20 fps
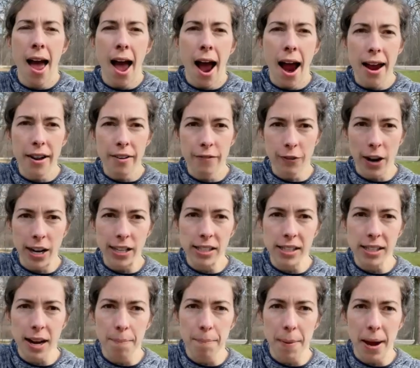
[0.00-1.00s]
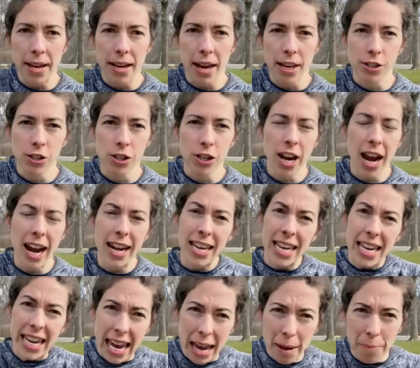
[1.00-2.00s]
I had a friend stop by yesterday and
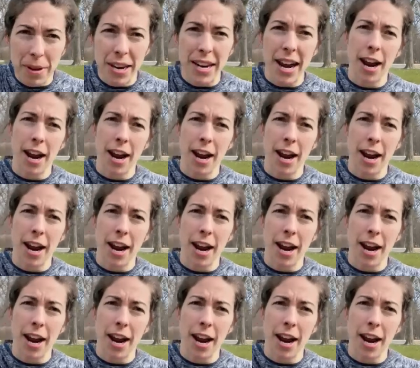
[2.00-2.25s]
he gave me an